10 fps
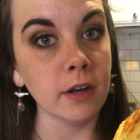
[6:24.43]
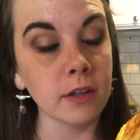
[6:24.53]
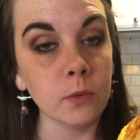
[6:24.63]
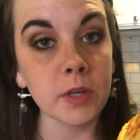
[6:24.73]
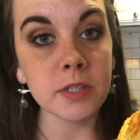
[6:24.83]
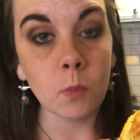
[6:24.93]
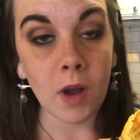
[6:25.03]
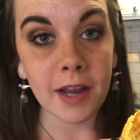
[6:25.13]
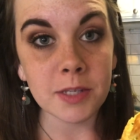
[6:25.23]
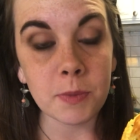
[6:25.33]
and the reason
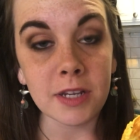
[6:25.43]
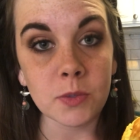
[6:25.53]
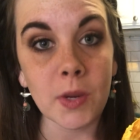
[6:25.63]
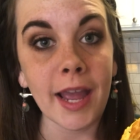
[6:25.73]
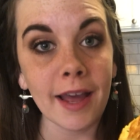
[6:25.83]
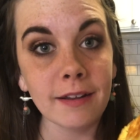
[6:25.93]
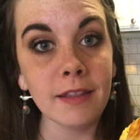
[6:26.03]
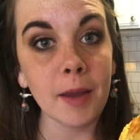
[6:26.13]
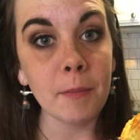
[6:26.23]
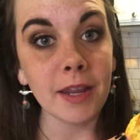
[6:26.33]
why is because we added
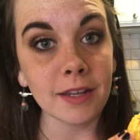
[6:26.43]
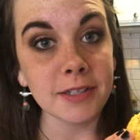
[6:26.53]
that baking